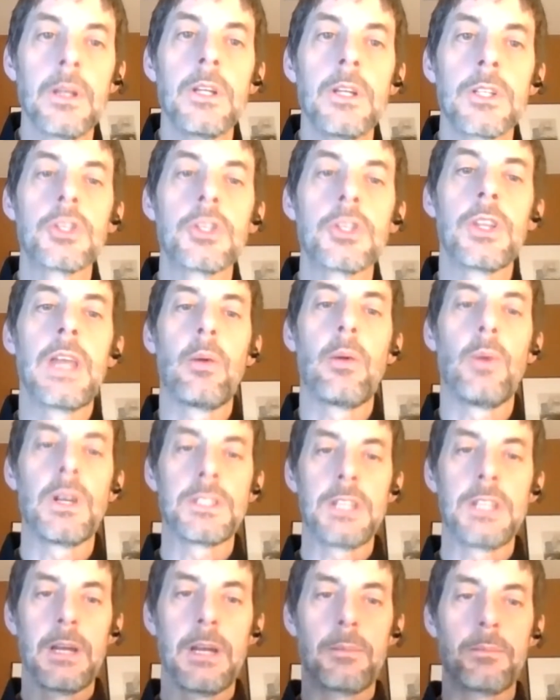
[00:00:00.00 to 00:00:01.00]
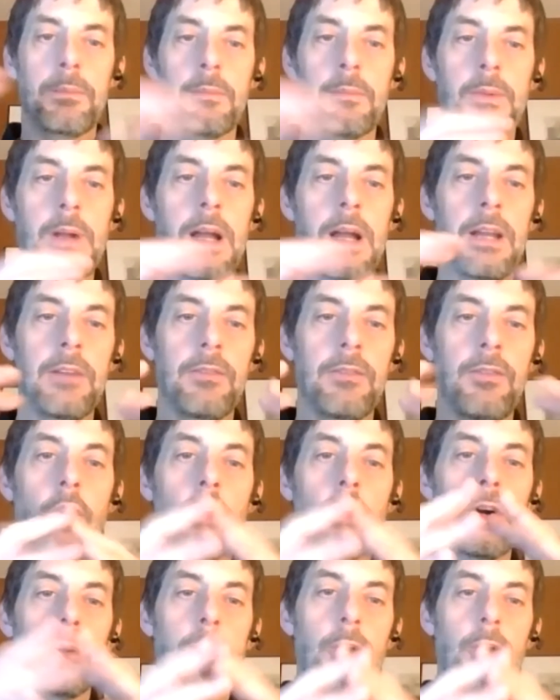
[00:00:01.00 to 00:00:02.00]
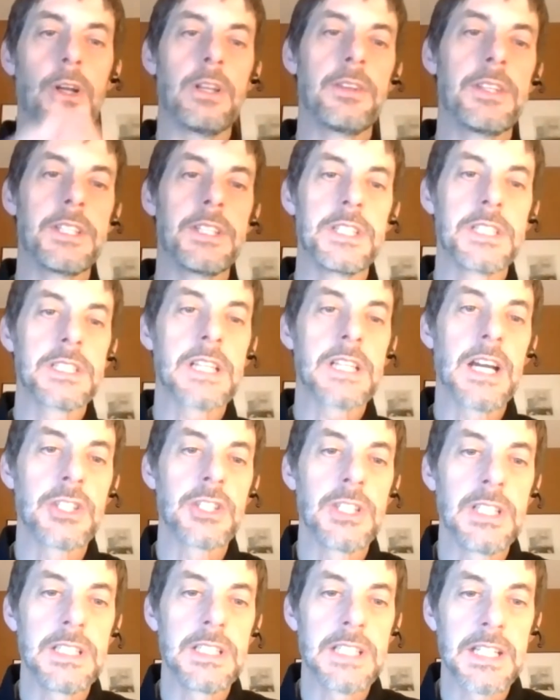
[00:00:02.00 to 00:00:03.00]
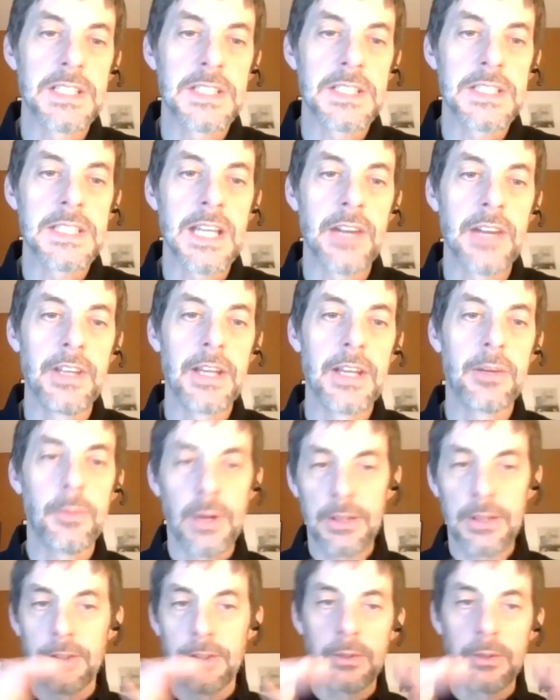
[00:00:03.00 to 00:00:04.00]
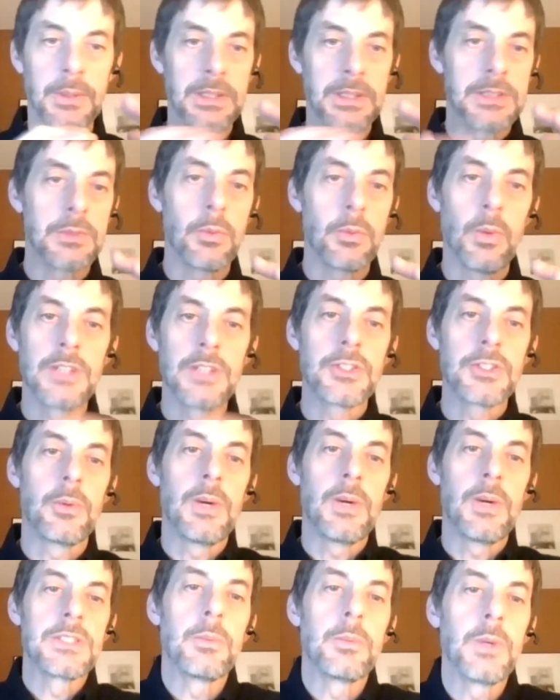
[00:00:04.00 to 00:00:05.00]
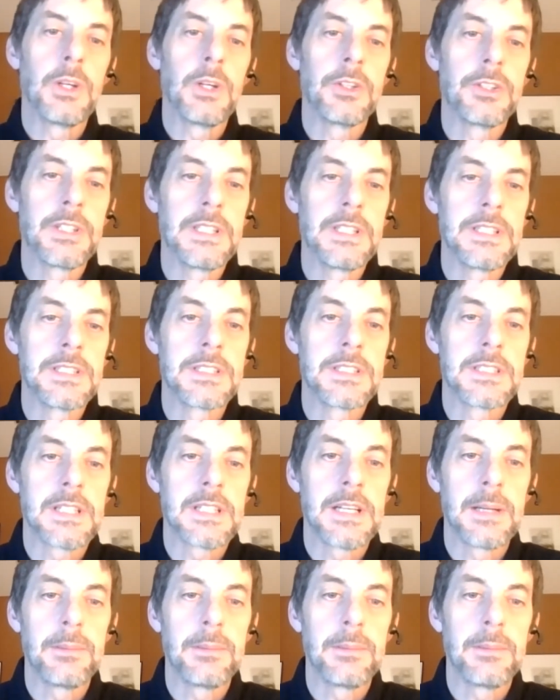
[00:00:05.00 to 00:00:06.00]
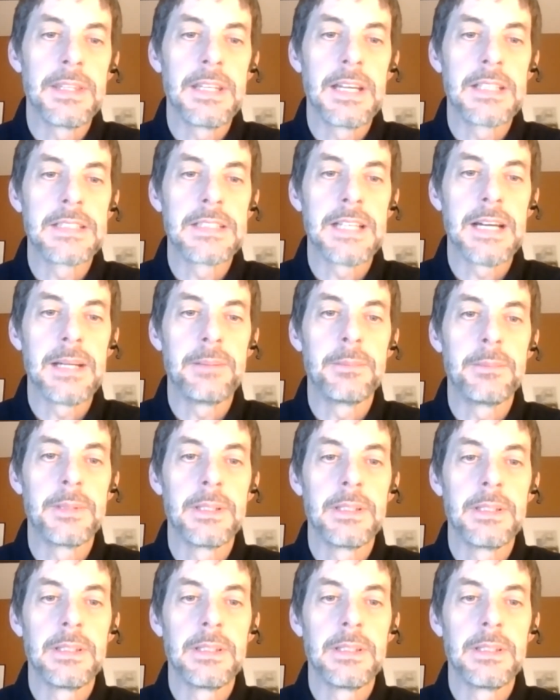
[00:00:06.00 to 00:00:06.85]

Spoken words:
So that wasn't a kind of focal point of the discussion. It doesn't sound like whether it was or wasn't wilderness at that time.